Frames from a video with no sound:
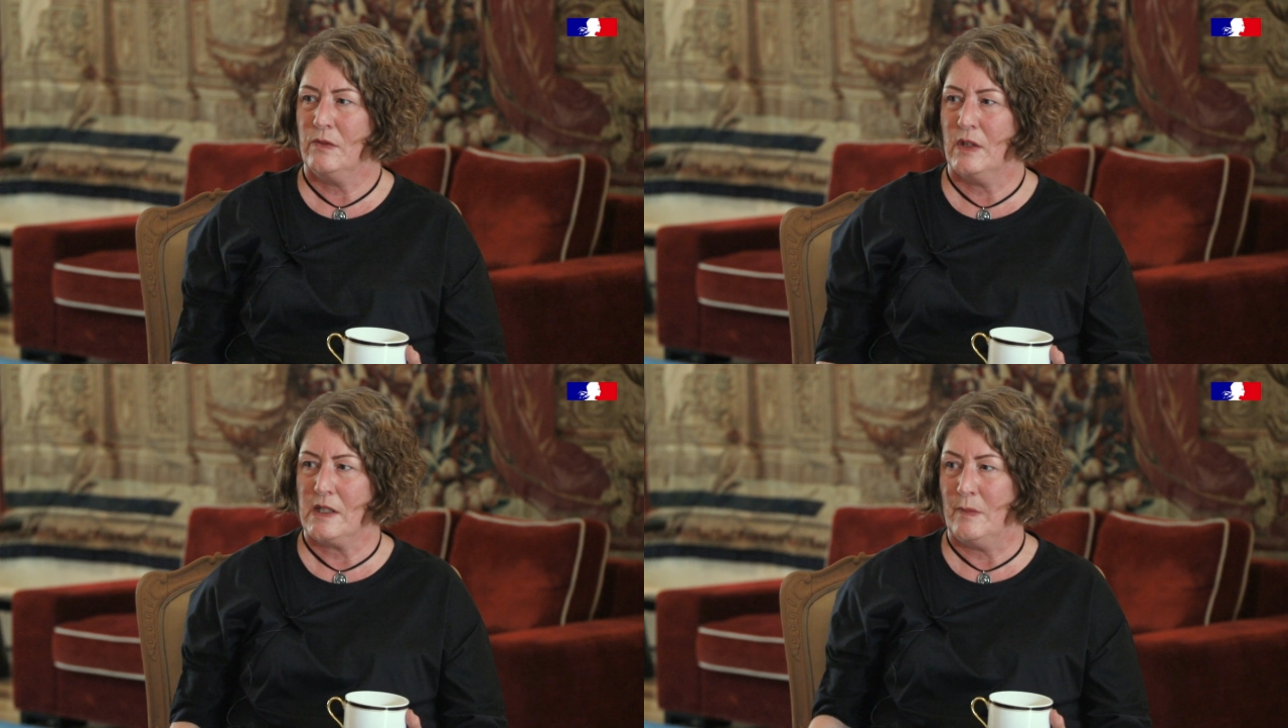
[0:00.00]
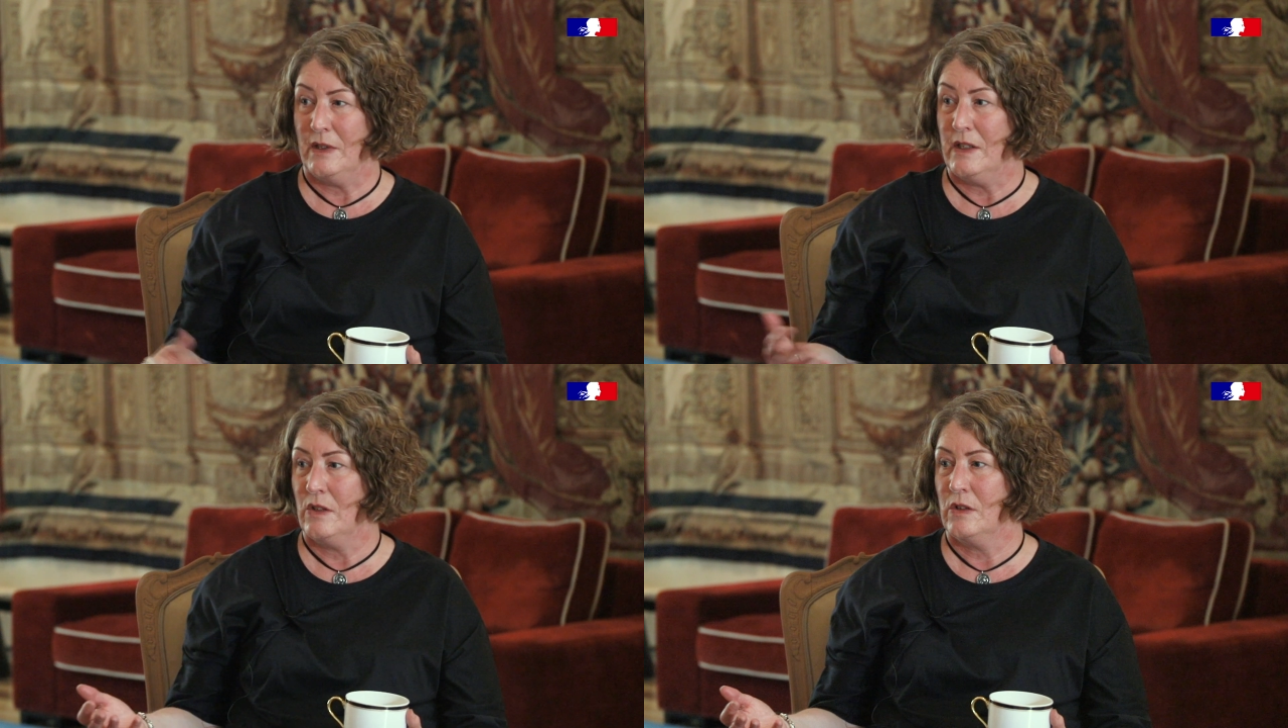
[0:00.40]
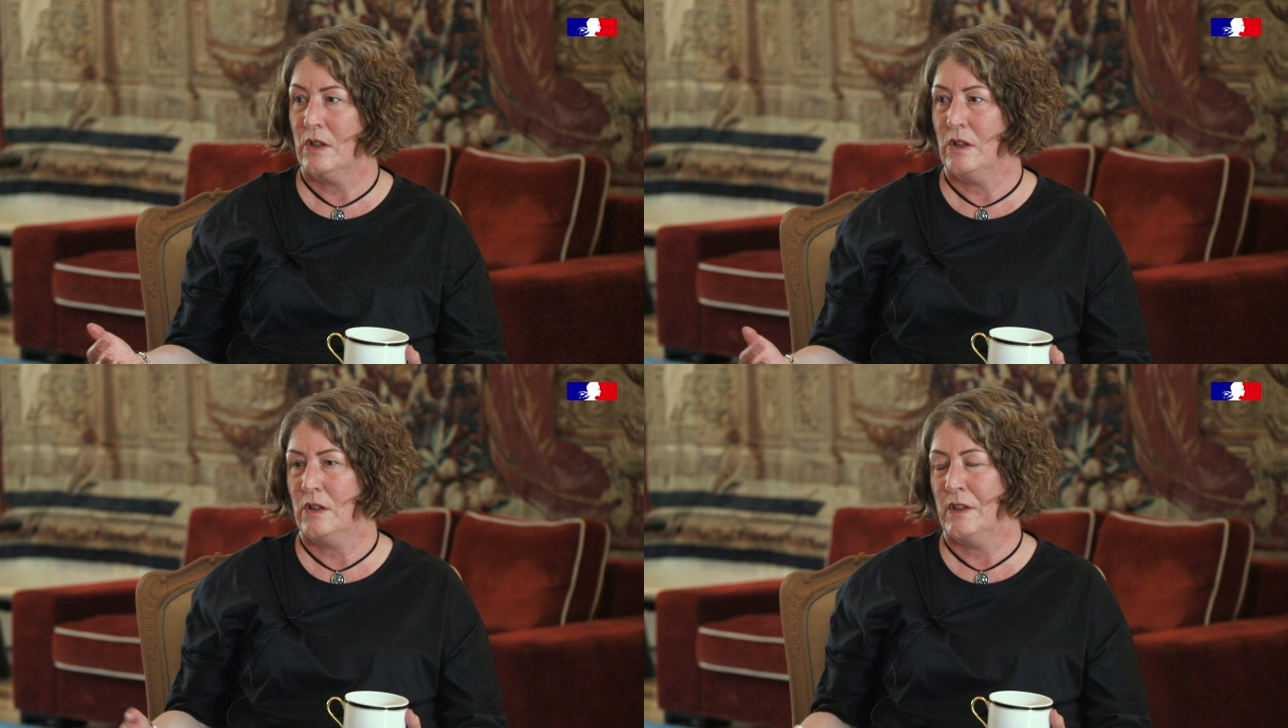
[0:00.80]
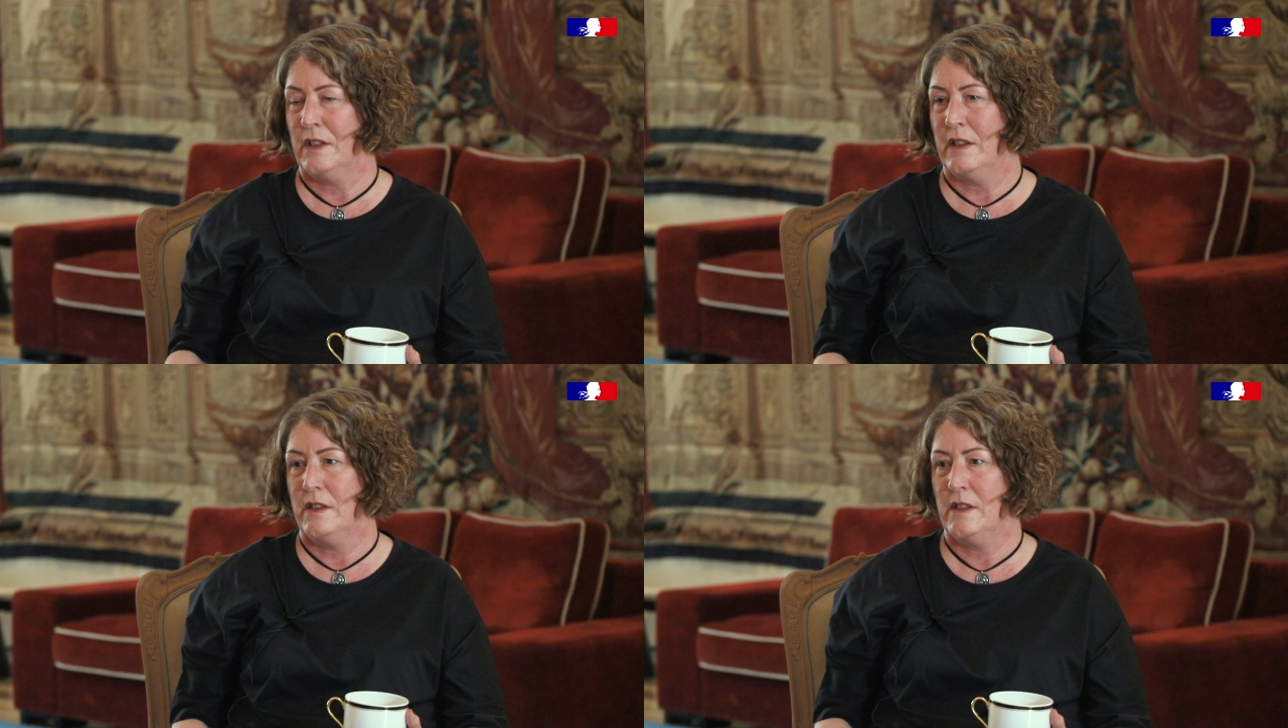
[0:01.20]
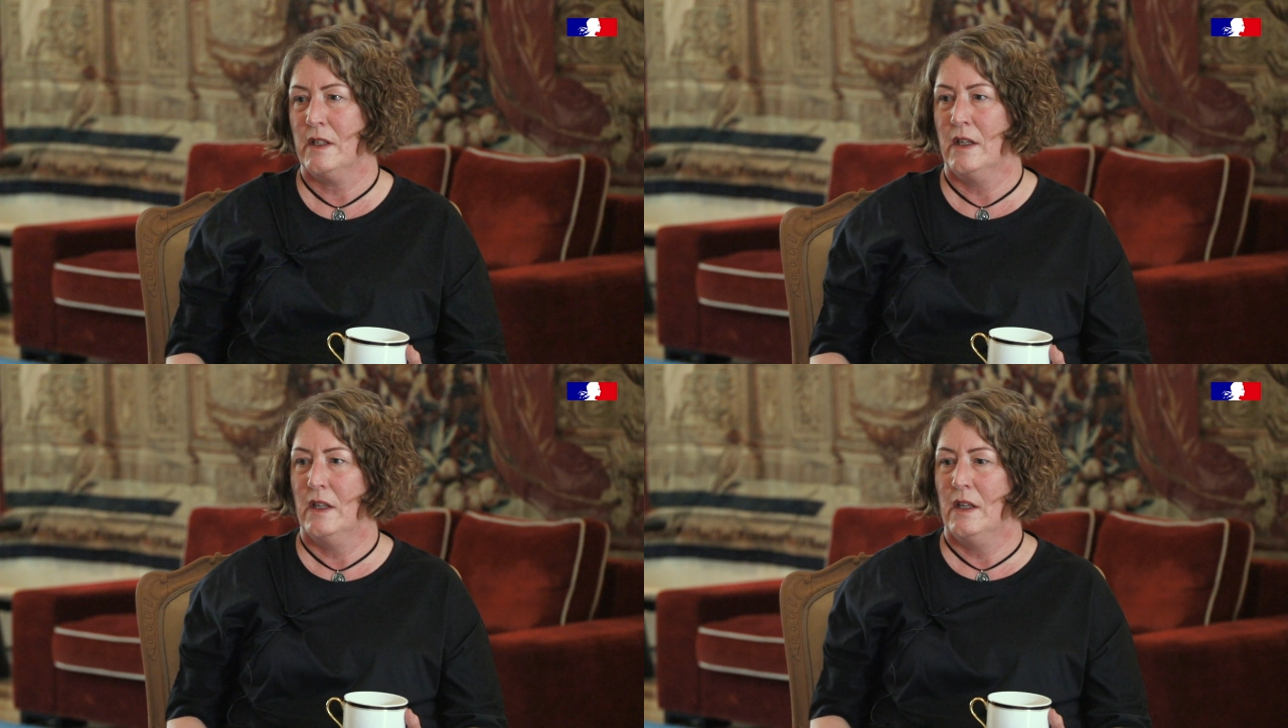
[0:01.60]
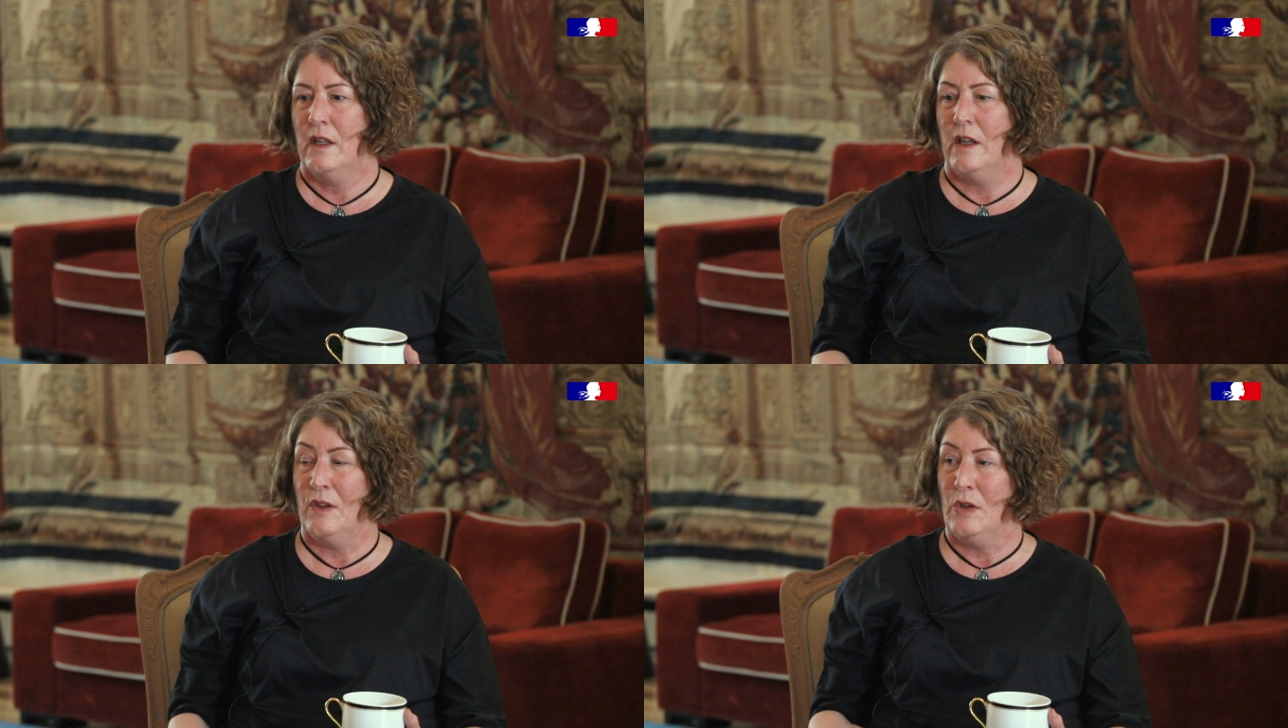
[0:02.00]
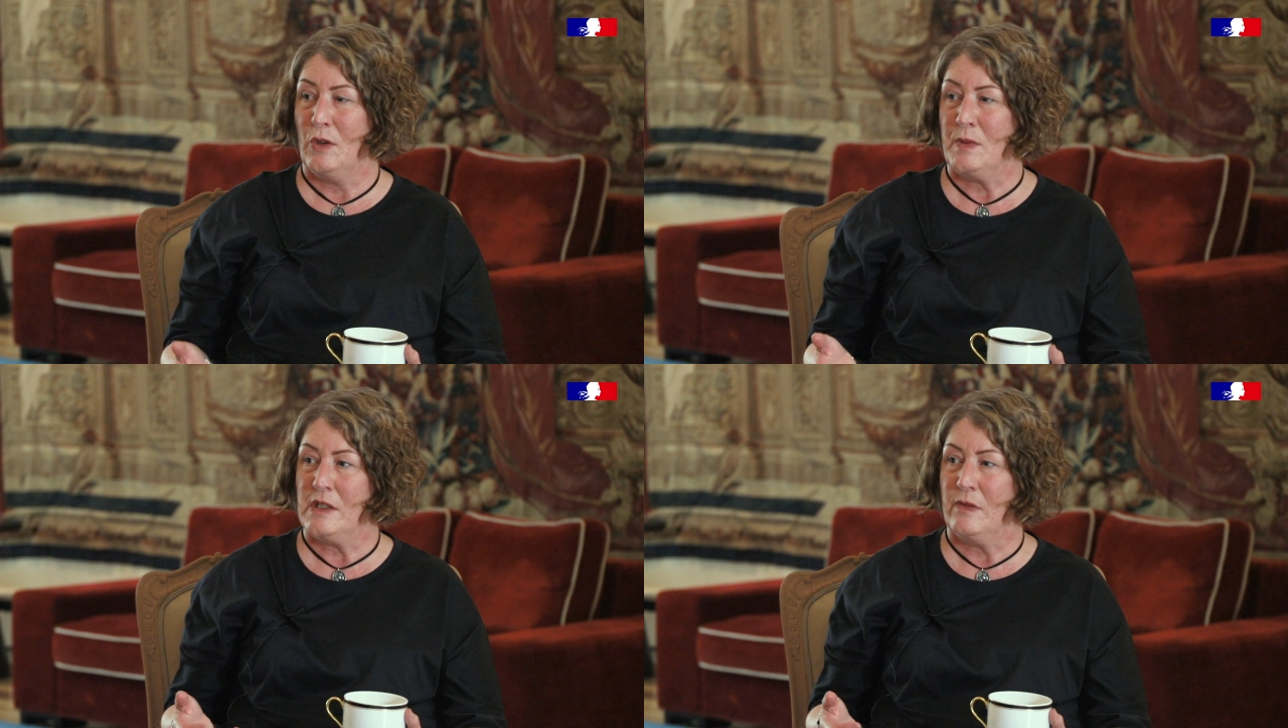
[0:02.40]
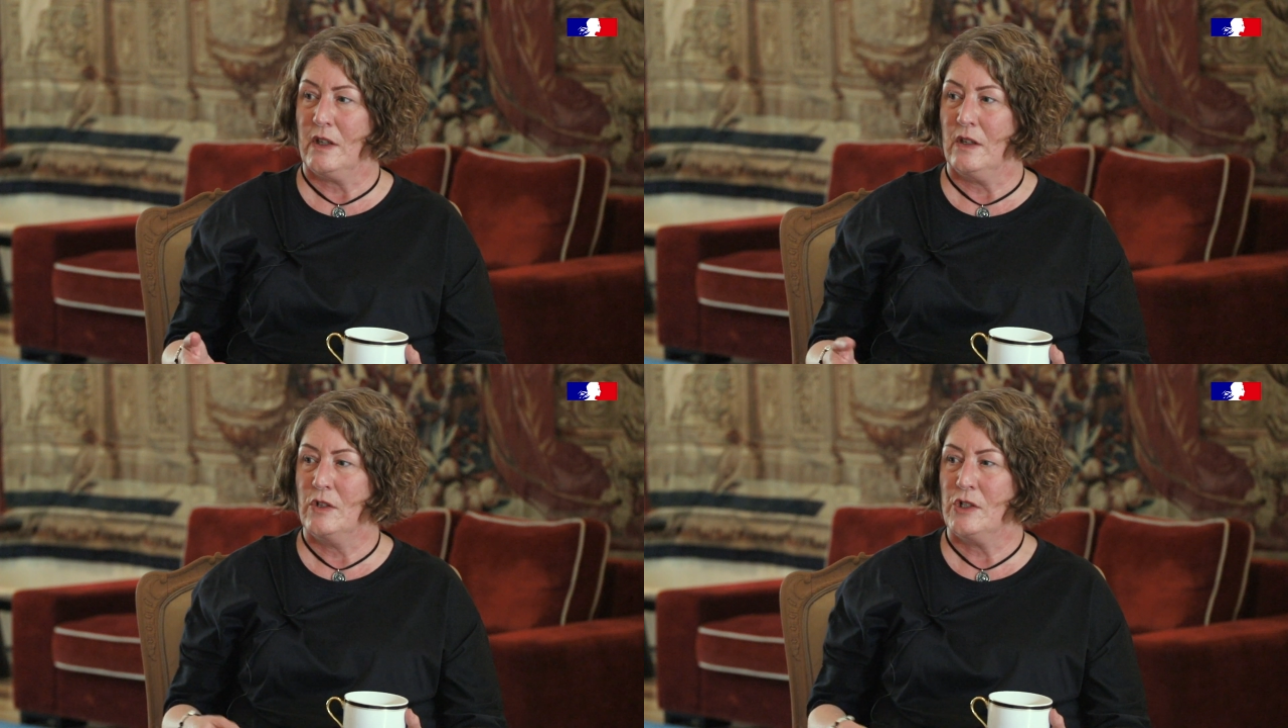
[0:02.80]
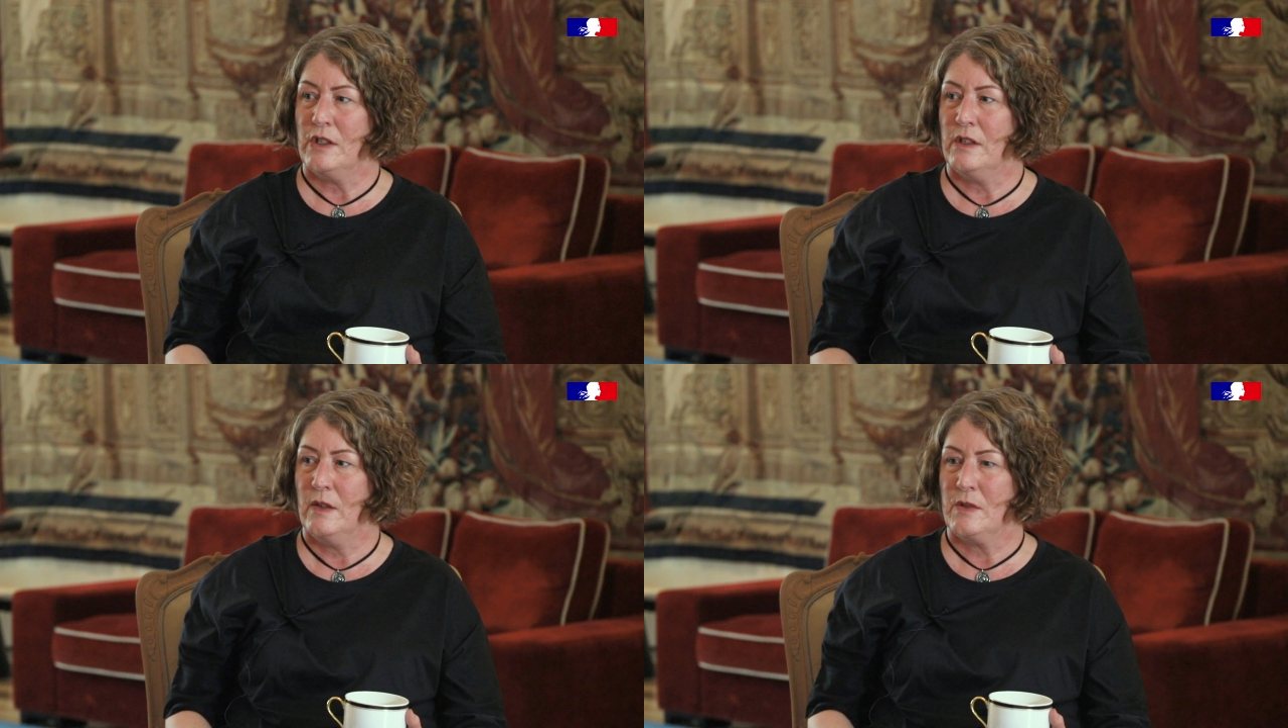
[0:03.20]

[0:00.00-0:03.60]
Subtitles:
for example in Hong Kong and in the North Pacific Ocean.